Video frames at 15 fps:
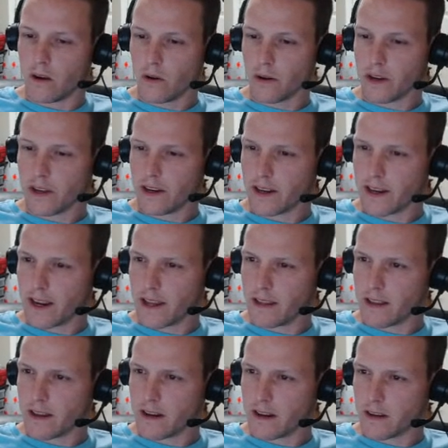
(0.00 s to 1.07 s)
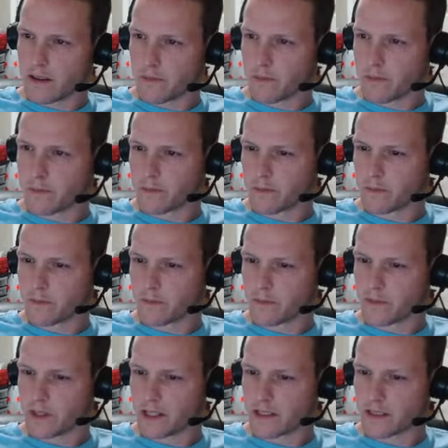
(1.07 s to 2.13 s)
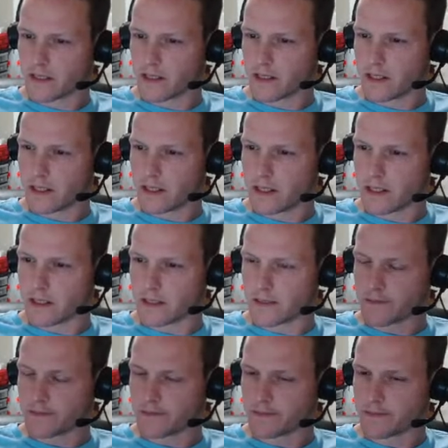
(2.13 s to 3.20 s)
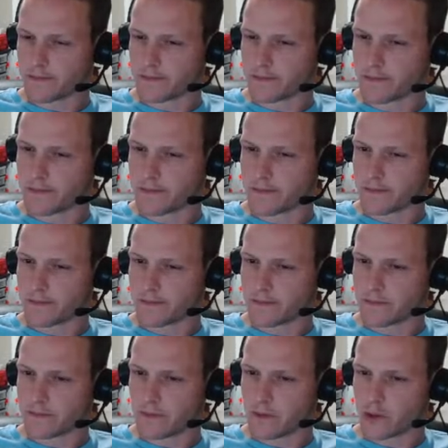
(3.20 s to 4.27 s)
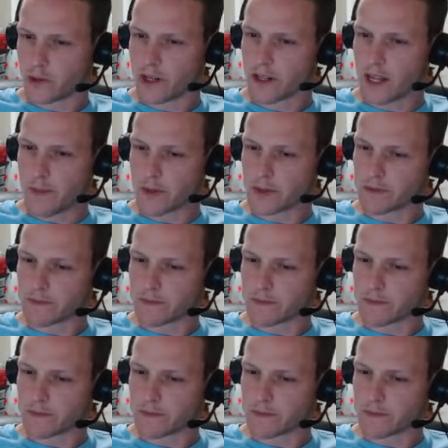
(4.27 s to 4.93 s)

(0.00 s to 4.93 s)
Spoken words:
Or you get a guy that does a tree climber.